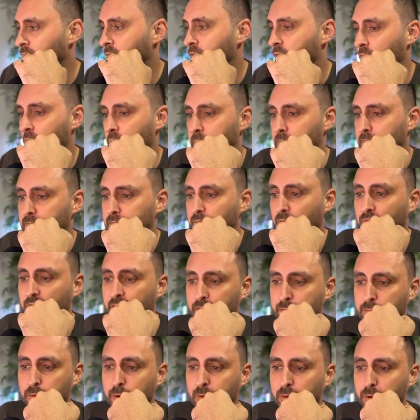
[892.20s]
So
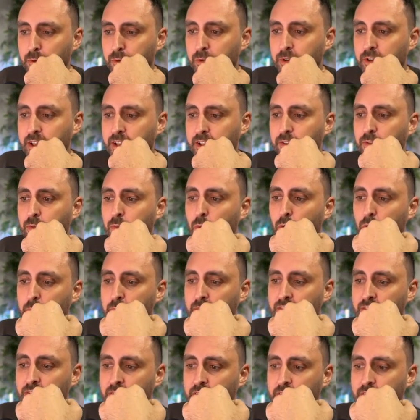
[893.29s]
that's pretty much what it is. What
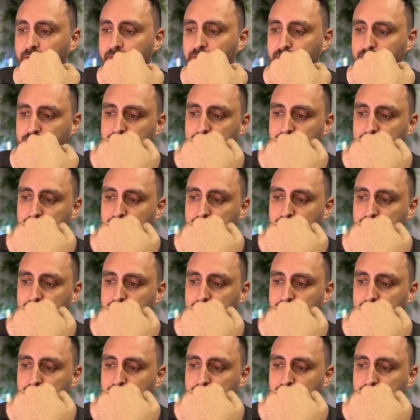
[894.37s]
we see